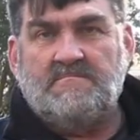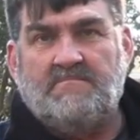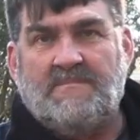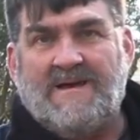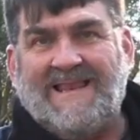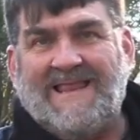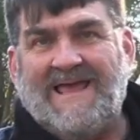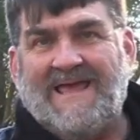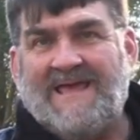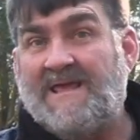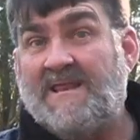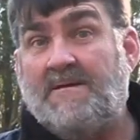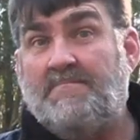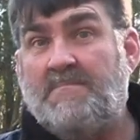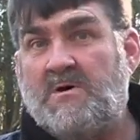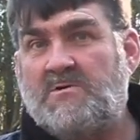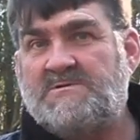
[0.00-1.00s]
my leg in
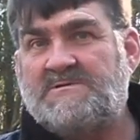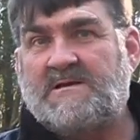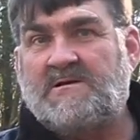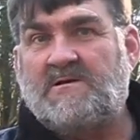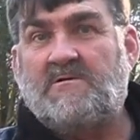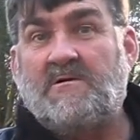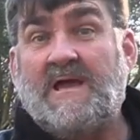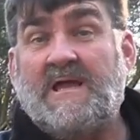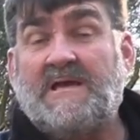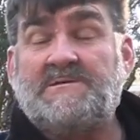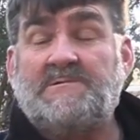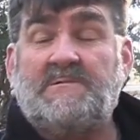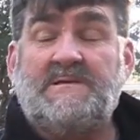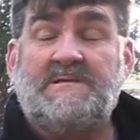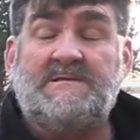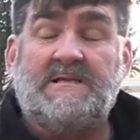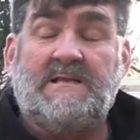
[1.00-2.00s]
a motorcycle crash
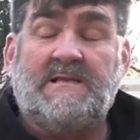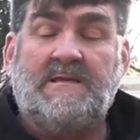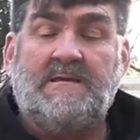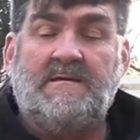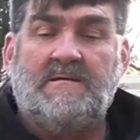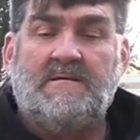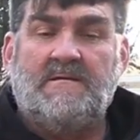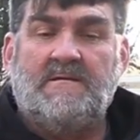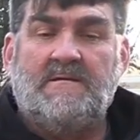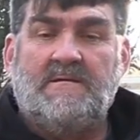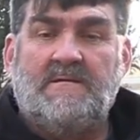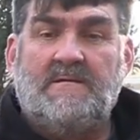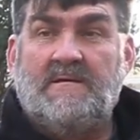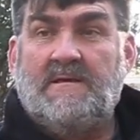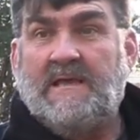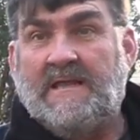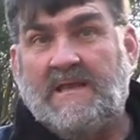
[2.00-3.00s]
recently,
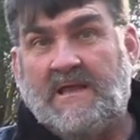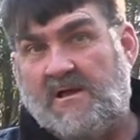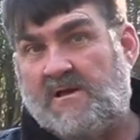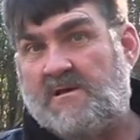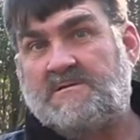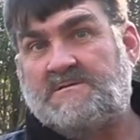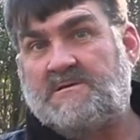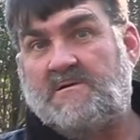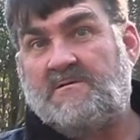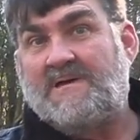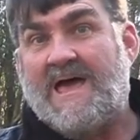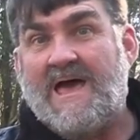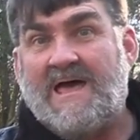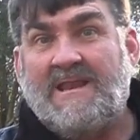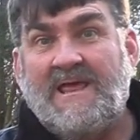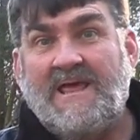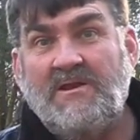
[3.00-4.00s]
and I also
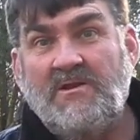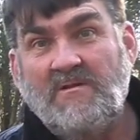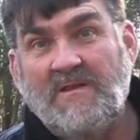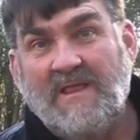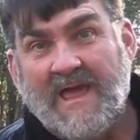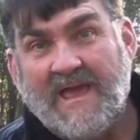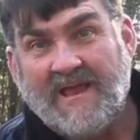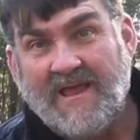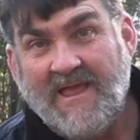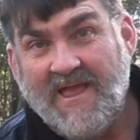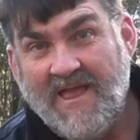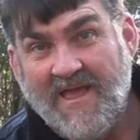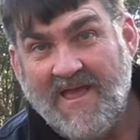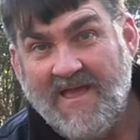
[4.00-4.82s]
got a new leg.